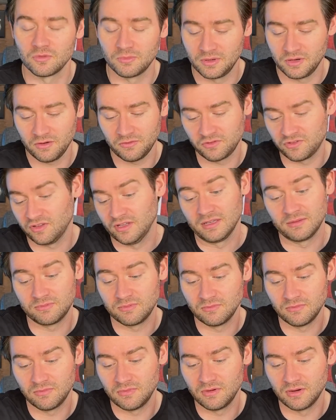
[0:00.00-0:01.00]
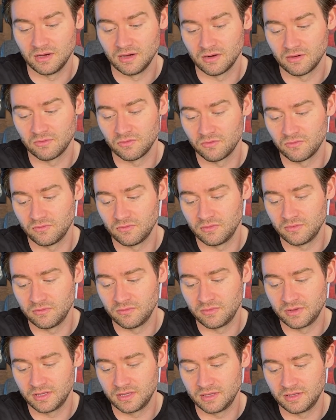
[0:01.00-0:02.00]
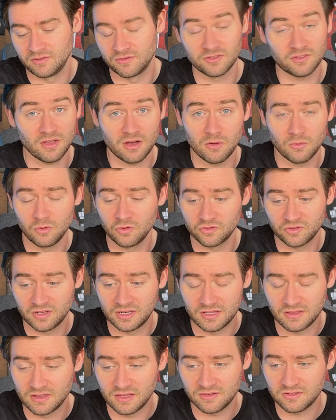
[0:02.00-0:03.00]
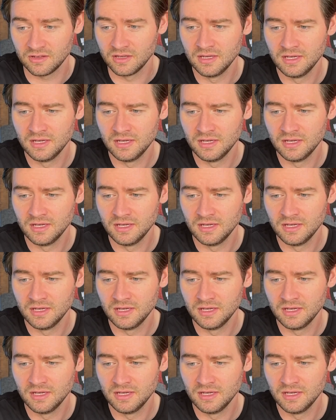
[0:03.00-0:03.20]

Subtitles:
But obviously, Star Wars and in this,